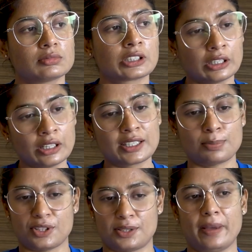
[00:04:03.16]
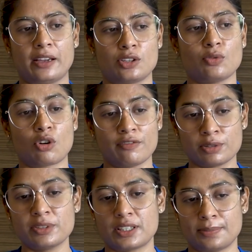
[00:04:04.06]
girl's perspective or a
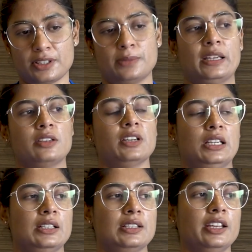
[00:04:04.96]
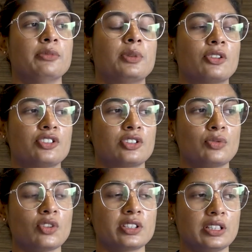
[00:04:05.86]
woman's perspective, I can say, because she
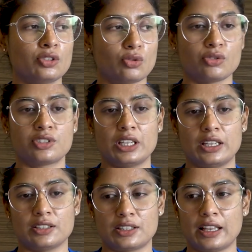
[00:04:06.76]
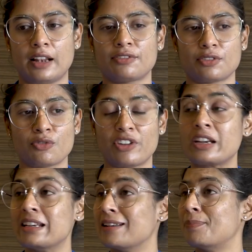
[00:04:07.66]
was in those days itself a very
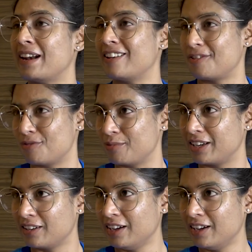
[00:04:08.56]
independent woman.